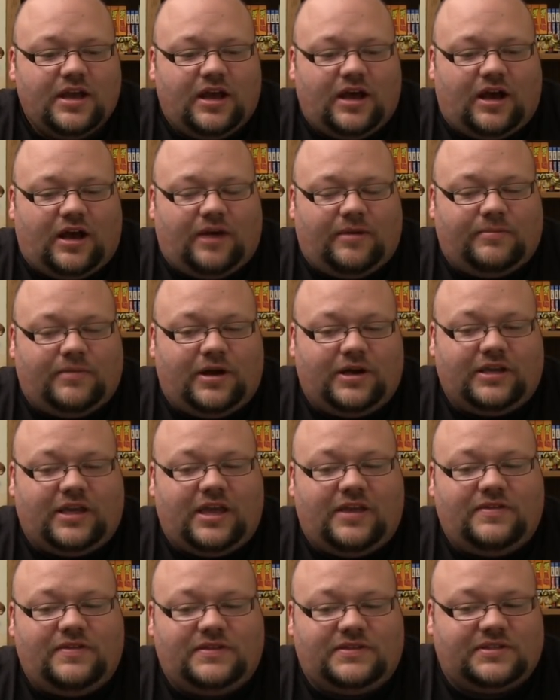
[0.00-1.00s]

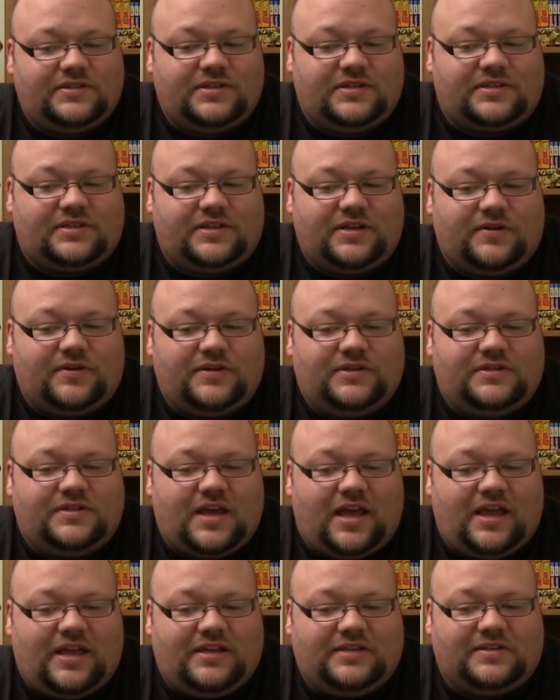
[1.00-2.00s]
Again, this is a series
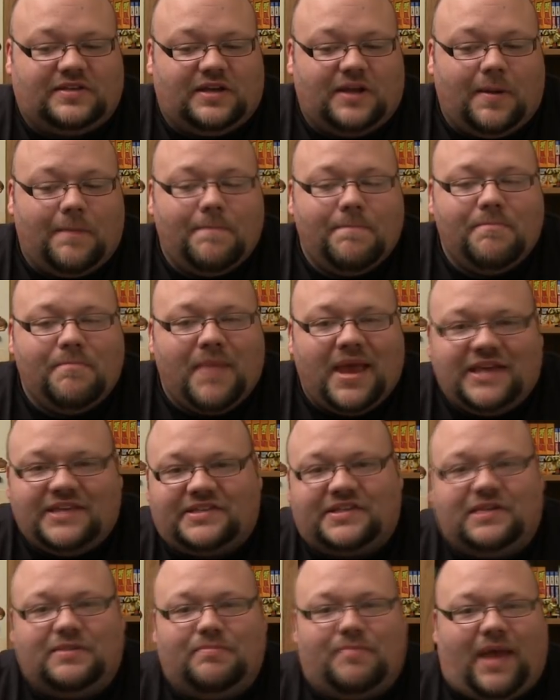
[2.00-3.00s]
that is an
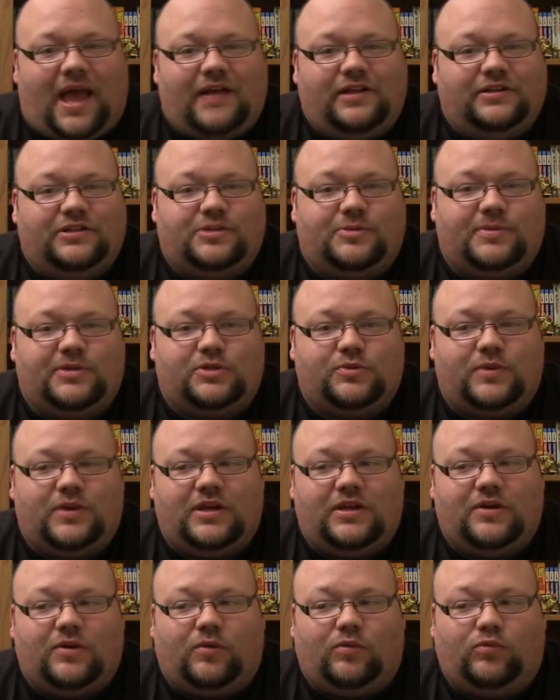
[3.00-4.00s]
amazing balance
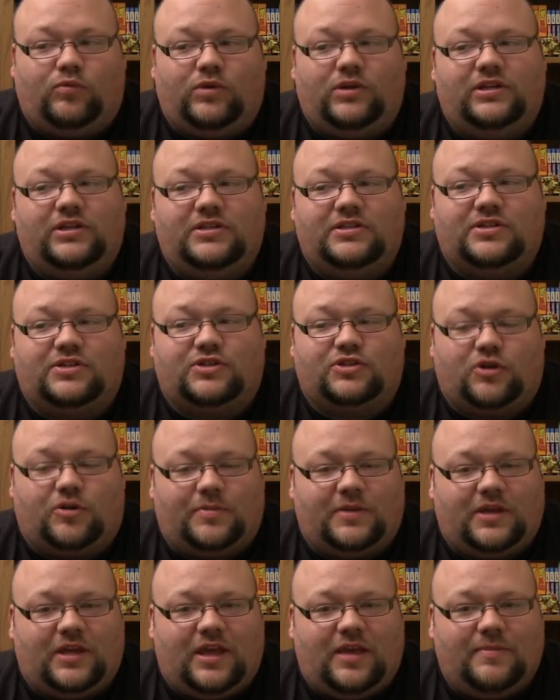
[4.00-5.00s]
between really
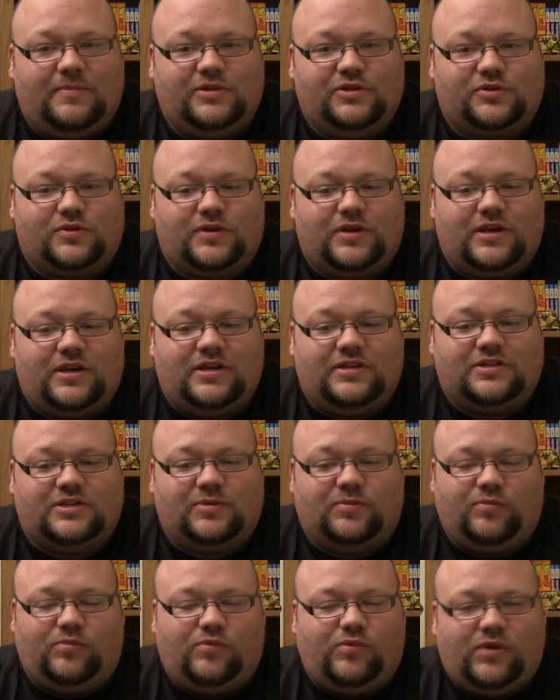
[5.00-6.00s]
disturbing imagery and
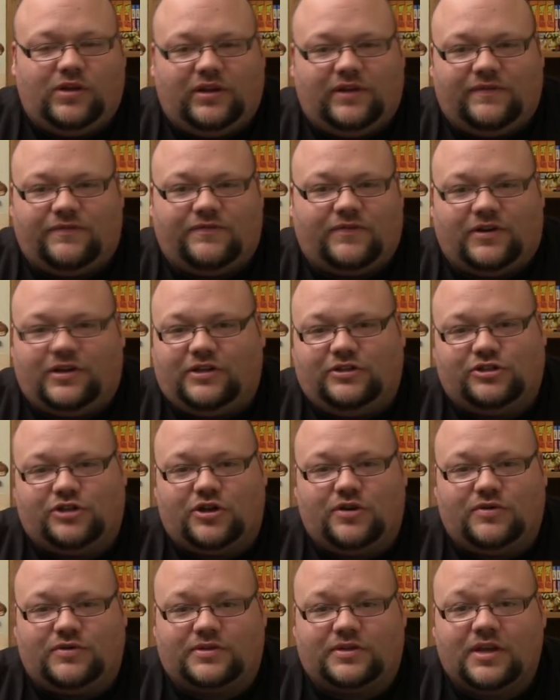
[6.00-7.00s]
some really funny
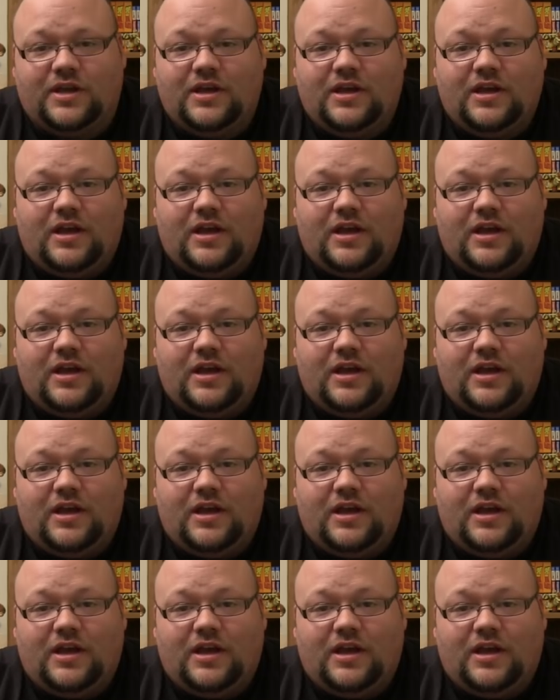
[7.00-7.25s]
jokes.